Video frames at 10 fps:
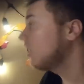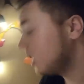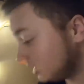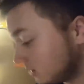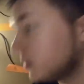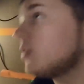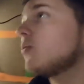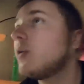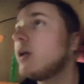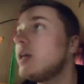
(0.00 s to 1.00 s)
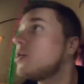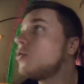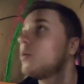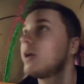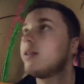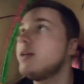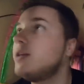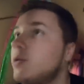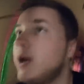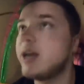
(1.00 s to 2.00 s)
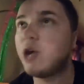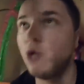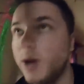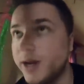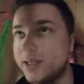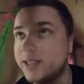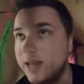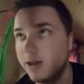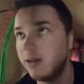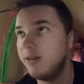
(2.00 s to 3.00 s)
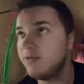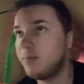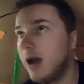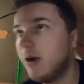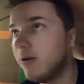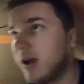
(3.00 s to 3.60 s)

All right, I'm gonna really quickly do a quick cycle of the power,